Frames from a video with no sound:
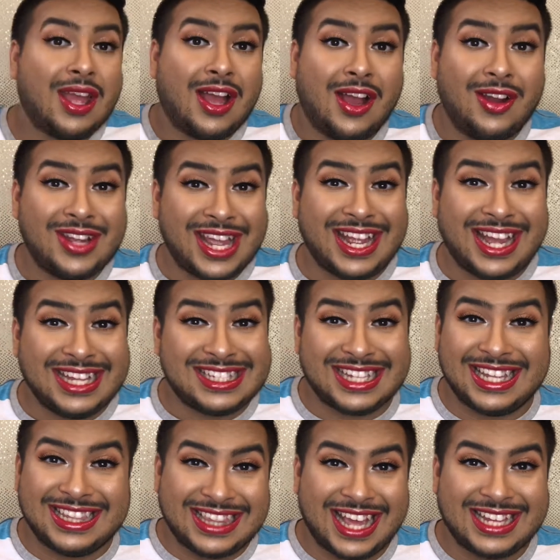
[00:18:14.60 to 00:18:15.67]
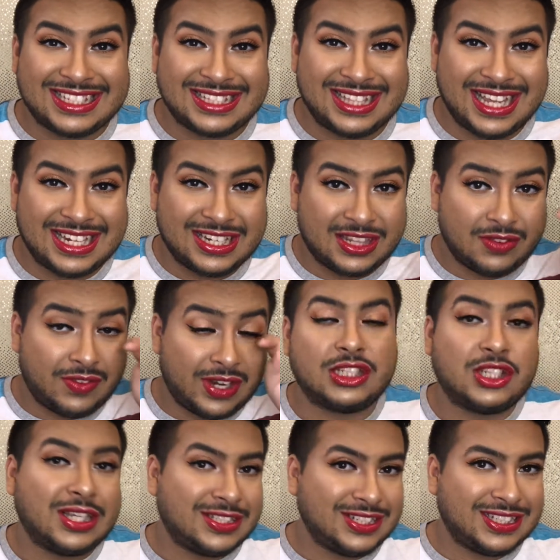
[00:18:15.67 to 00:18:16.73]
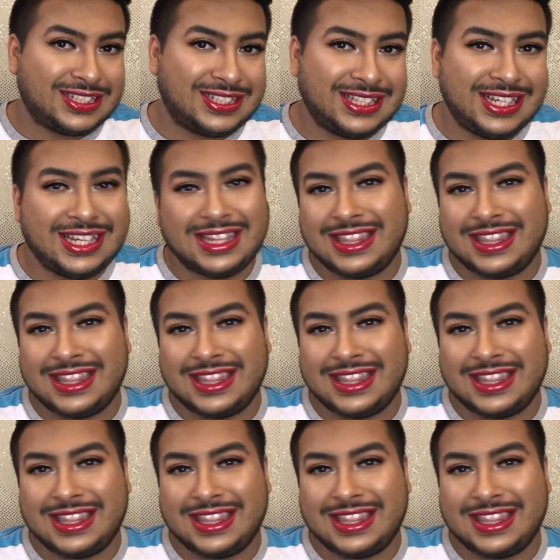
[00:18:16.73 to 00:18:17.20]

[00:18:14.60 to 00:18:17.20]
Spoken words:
Okay guys, and that's the end of the video. So as you can see,